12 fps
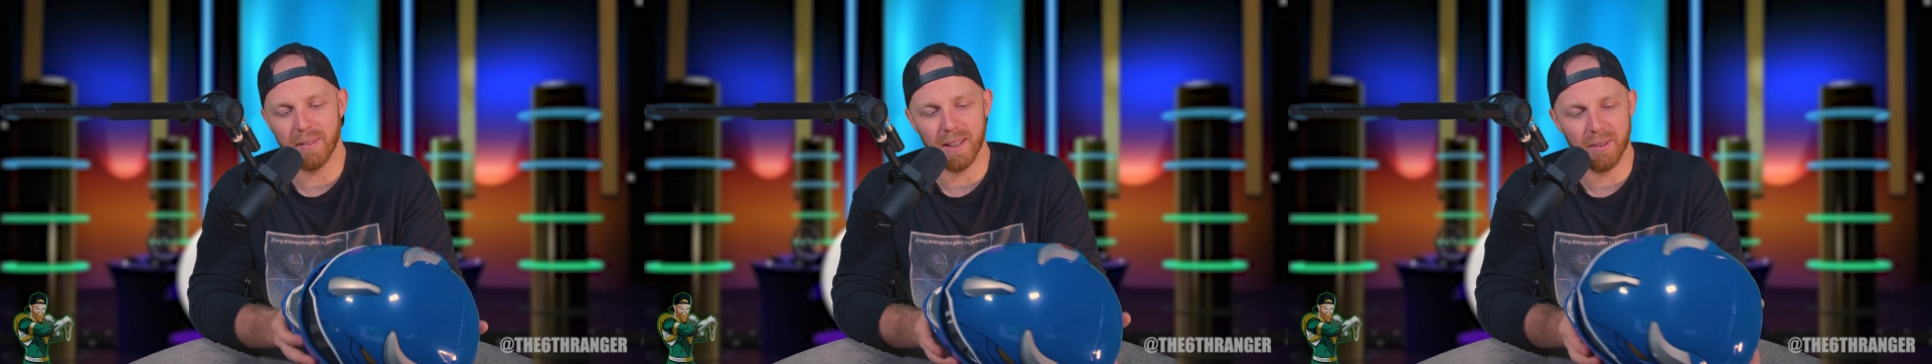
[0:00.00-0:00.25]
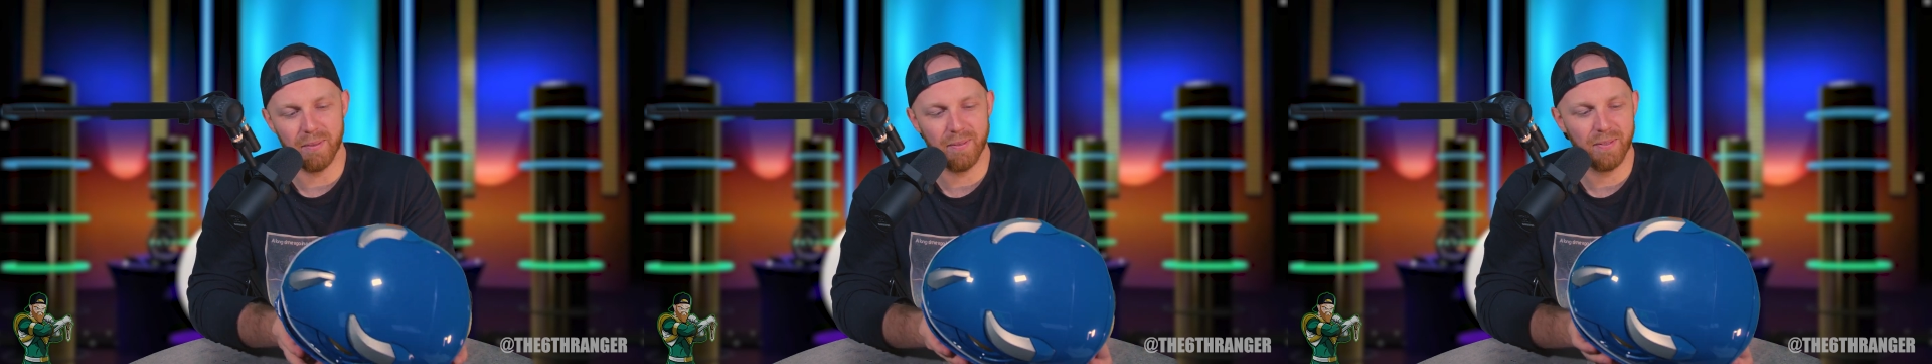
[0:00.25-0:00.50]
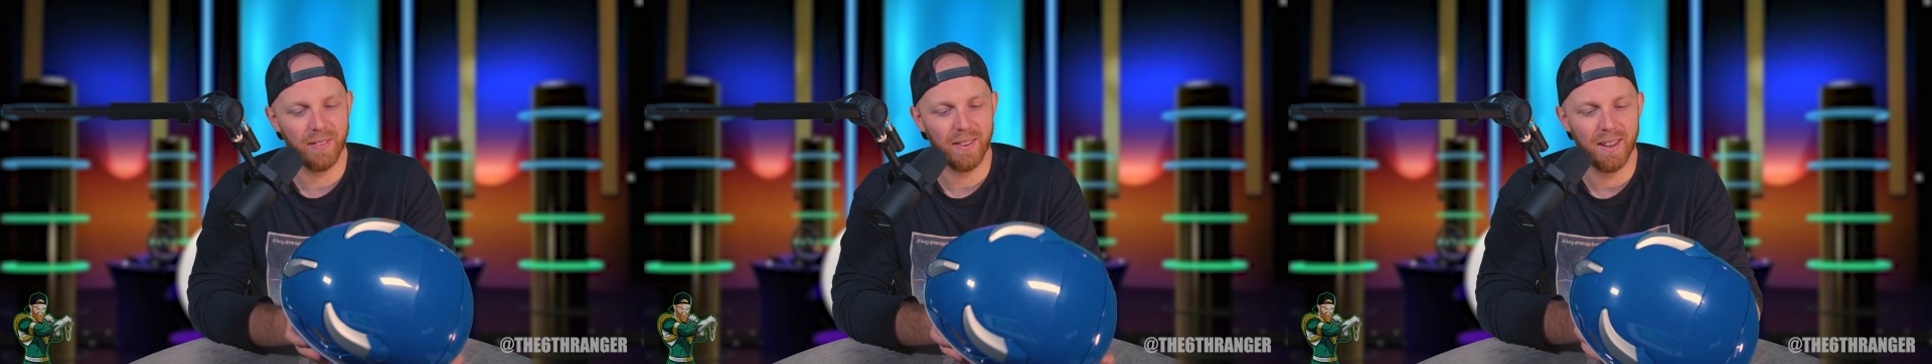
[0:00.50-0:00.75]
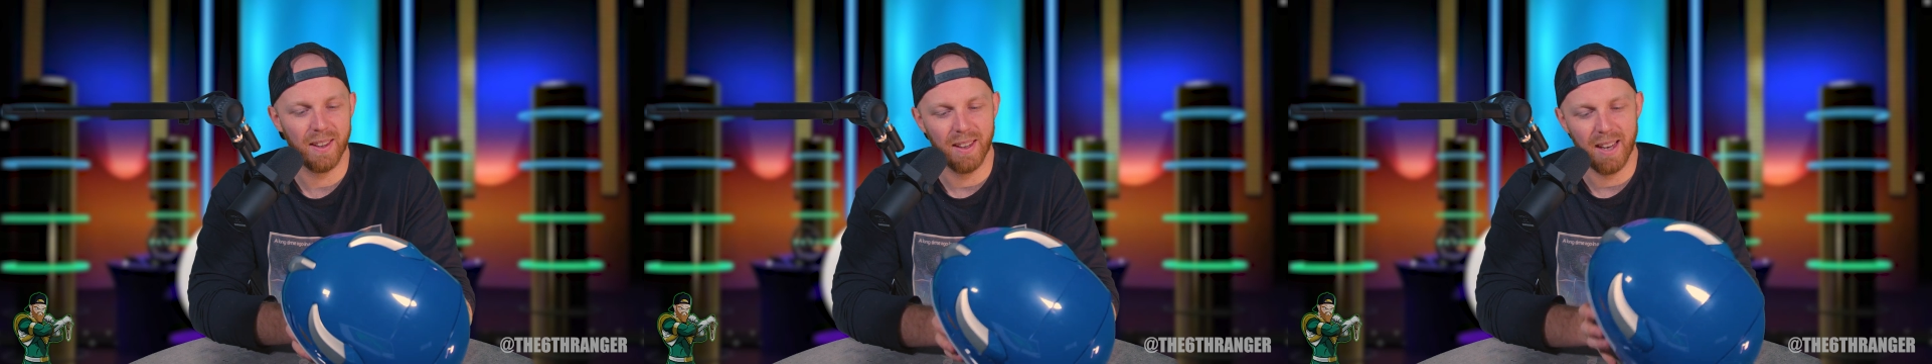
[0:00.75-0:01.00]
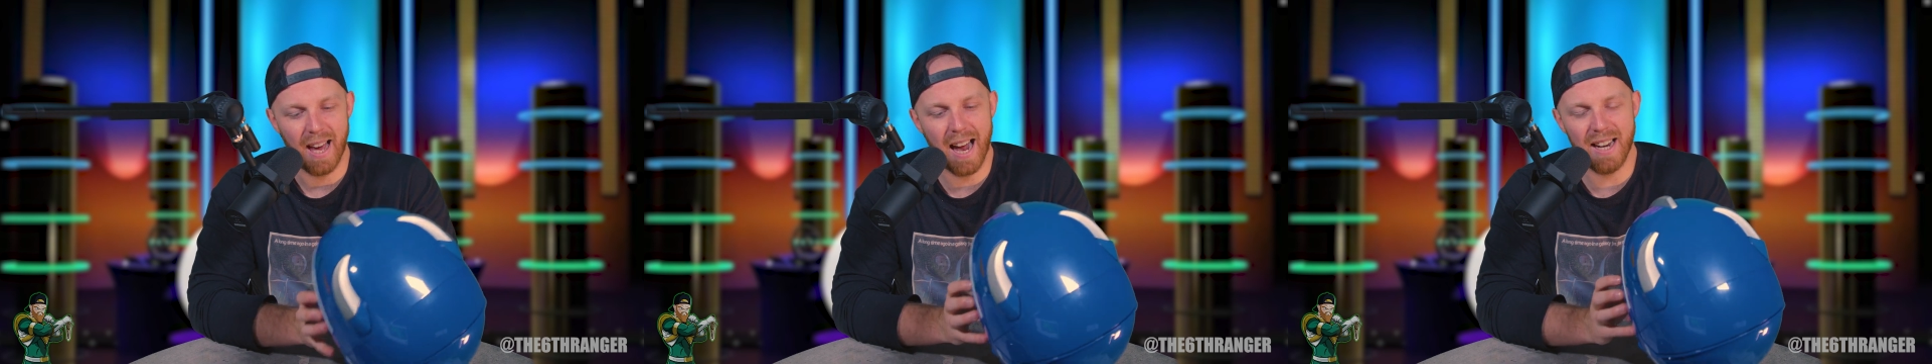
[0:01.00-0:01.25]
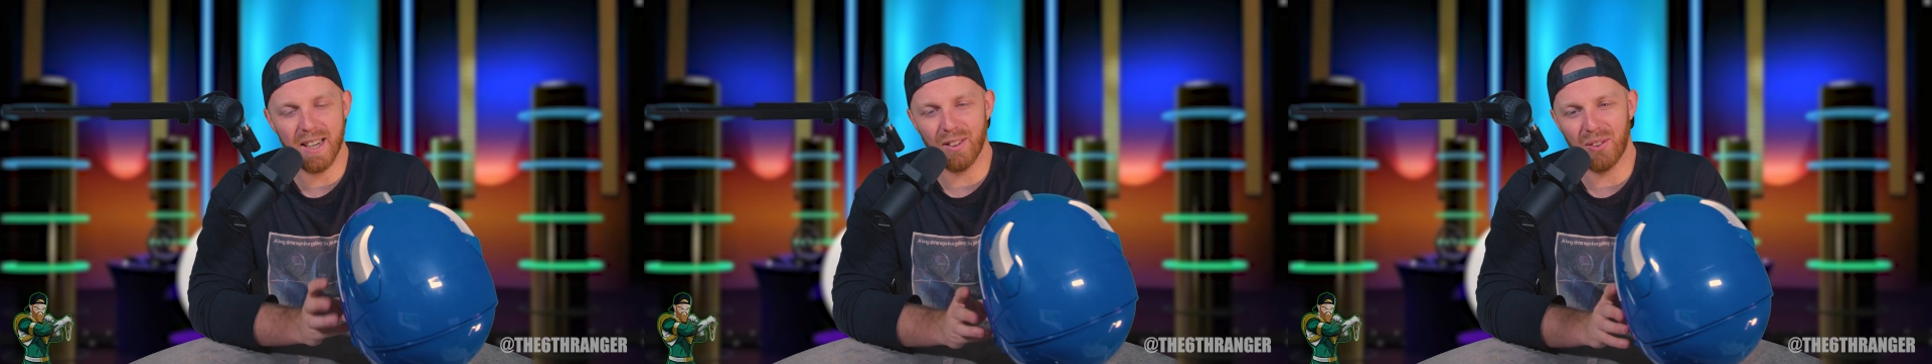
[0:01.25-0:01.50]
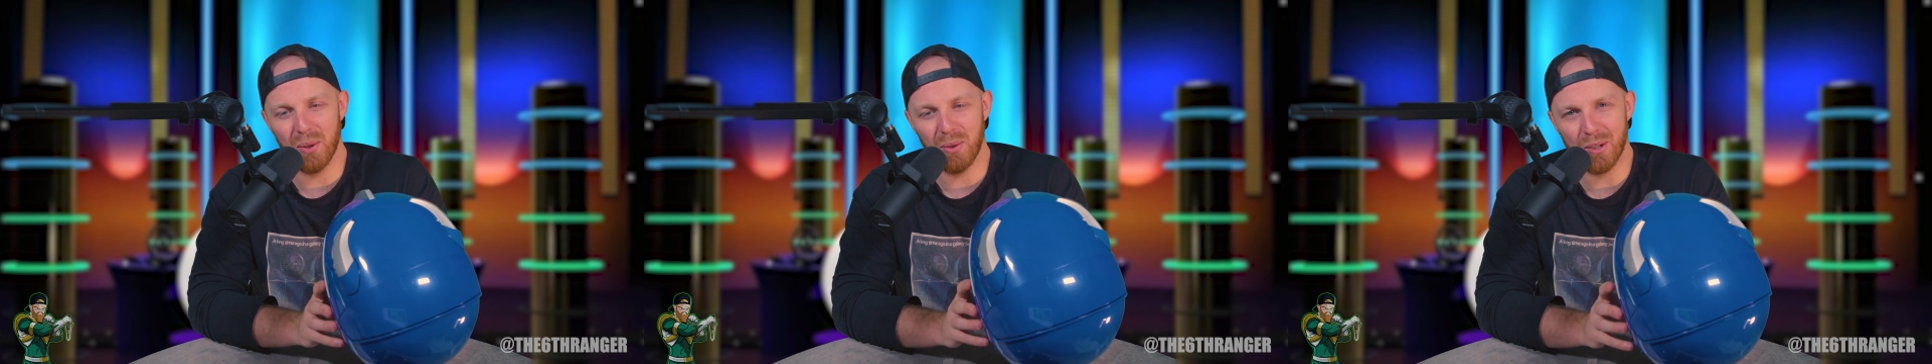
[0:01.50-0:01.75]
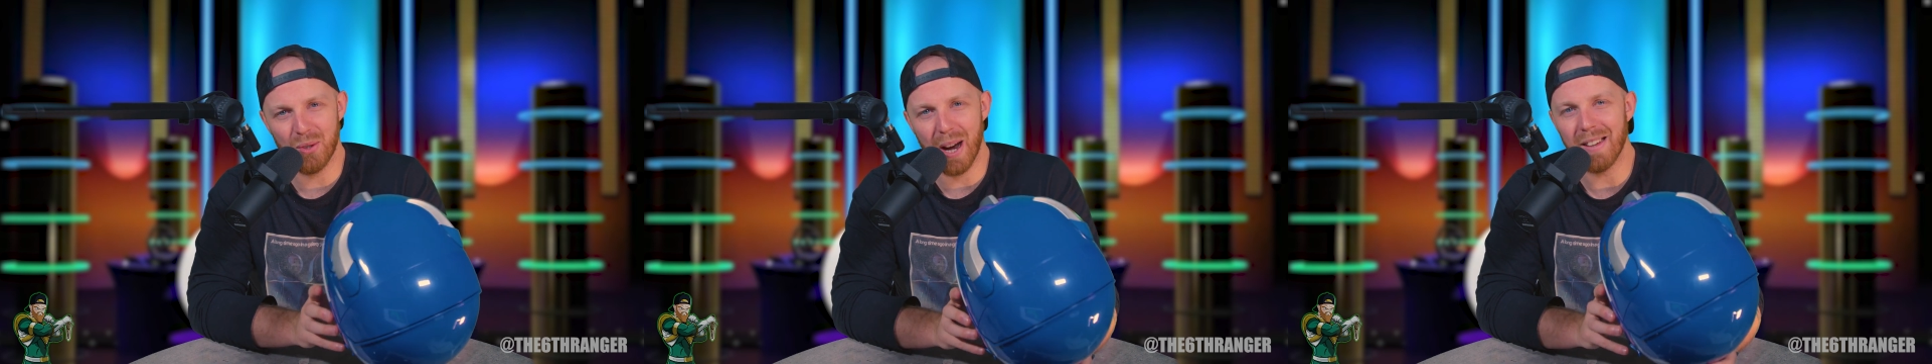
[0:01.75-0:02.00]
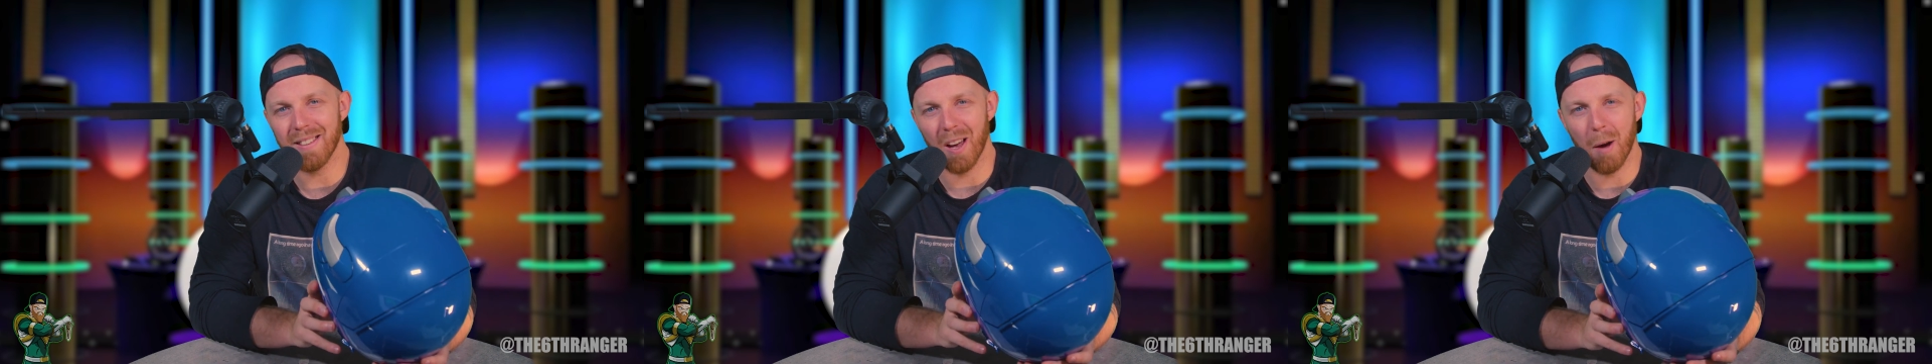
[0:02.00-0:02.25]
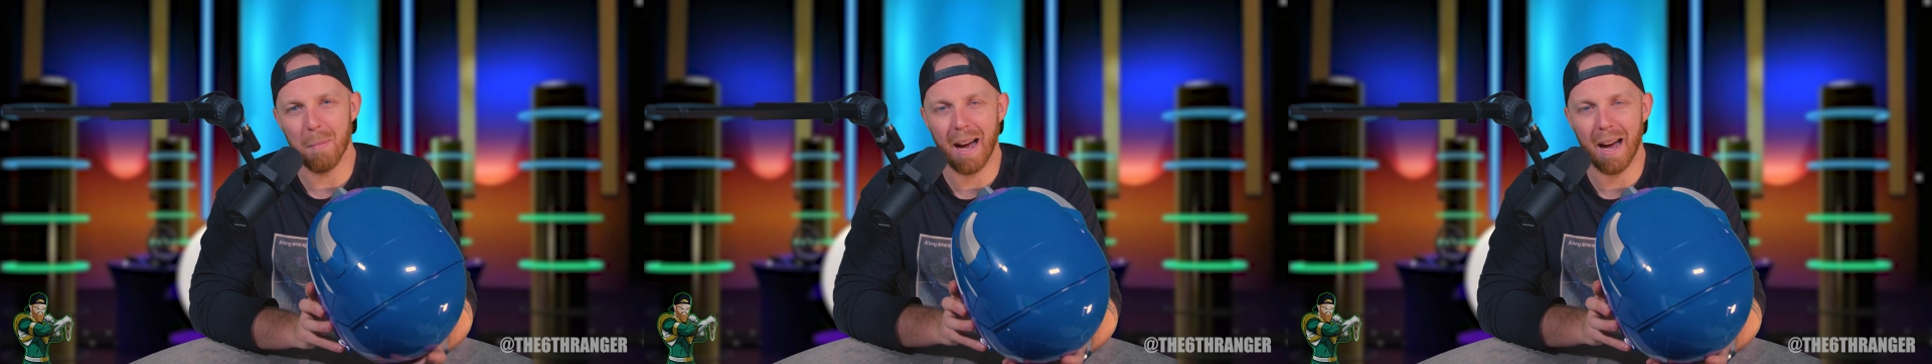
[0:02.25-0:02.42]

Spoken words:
know, any excuse to dress up